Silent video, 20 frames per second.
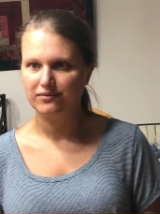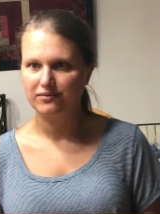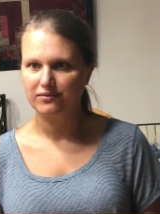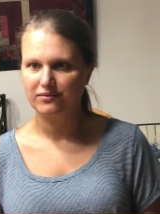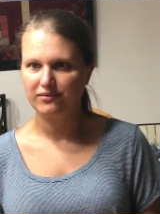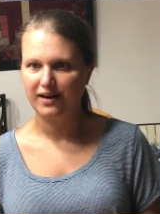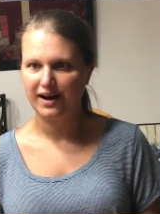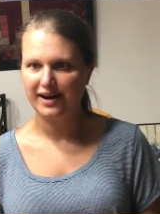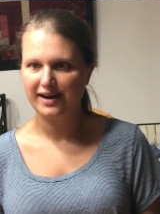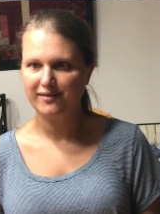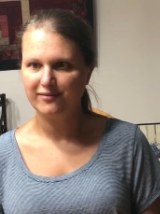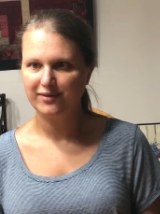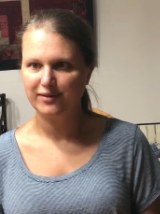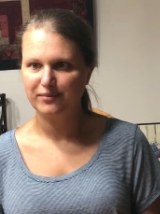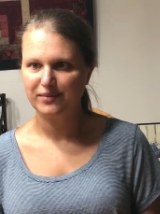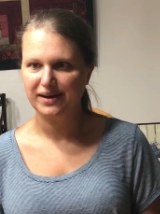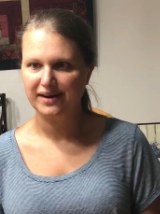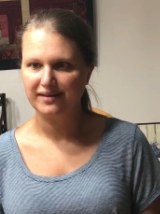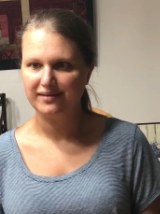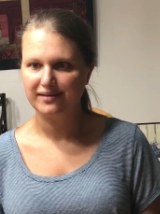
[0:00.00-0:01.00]
ready for
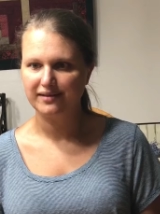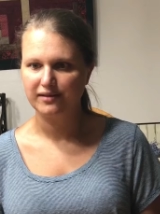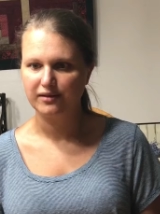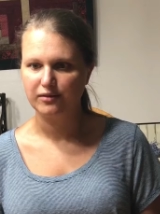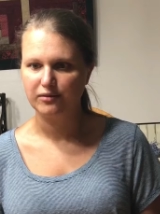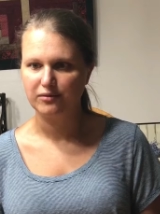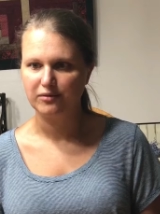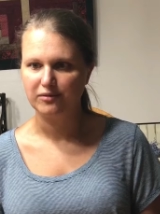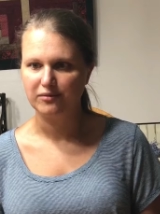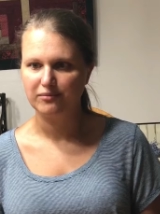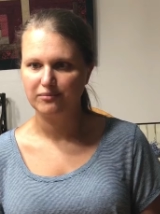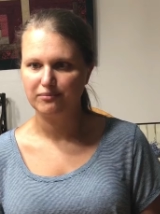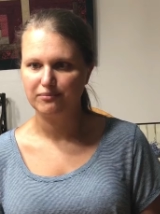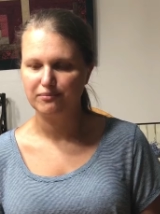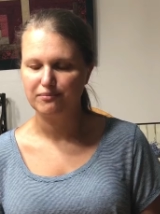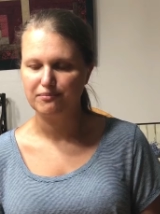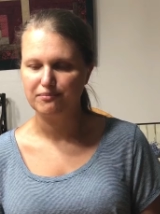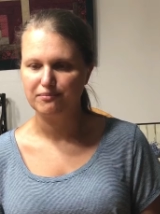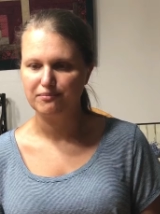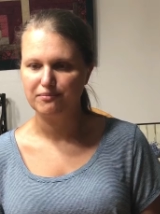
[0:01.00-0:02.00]
me to
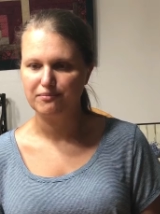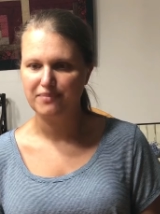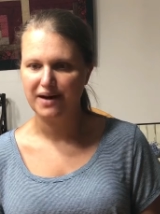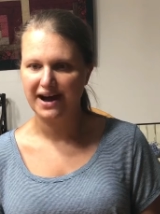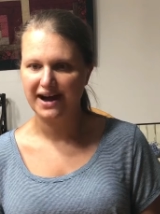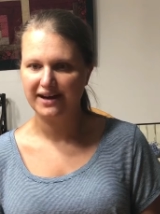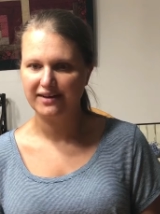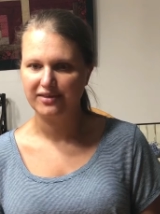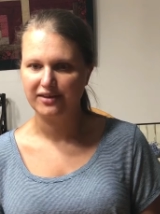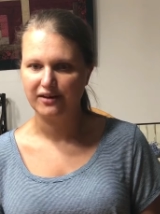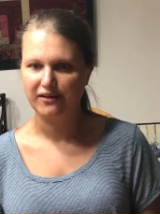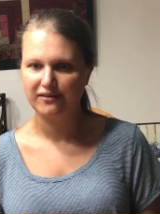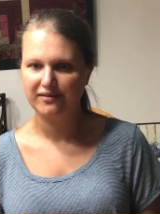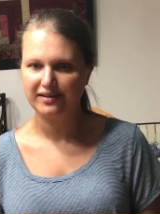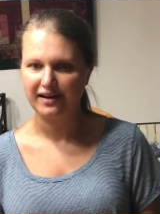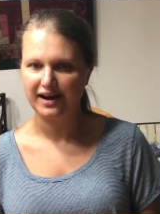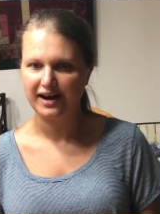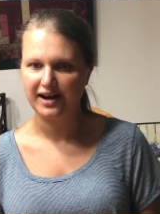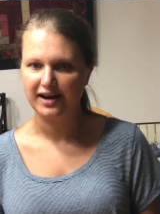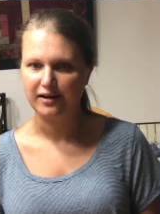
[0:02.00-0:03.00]
bag those
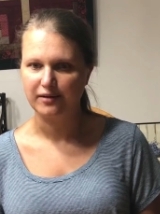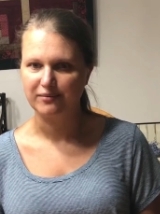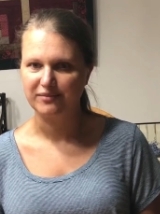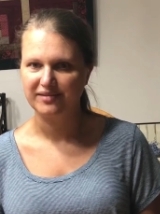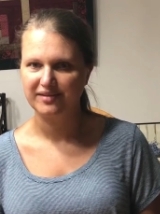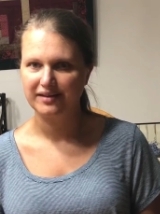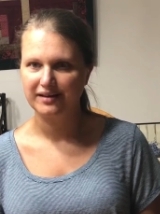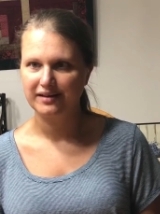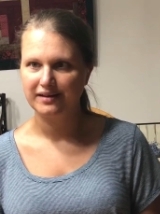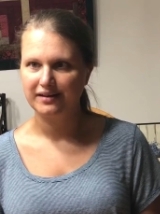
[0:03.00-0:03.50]
items